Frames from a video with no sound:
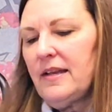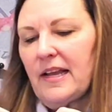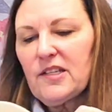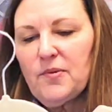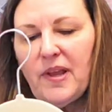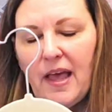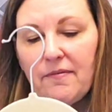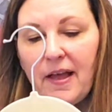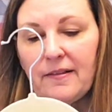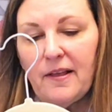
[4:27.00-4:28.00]
Next, we have
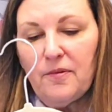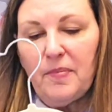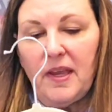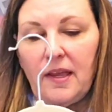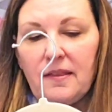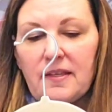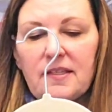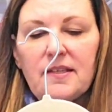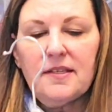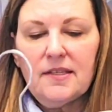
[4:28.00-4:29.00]
LL Bean.
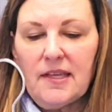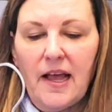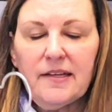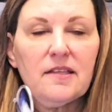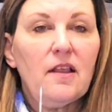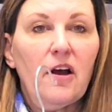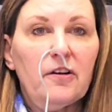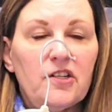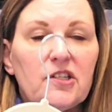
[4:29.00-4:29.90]
This is a size large.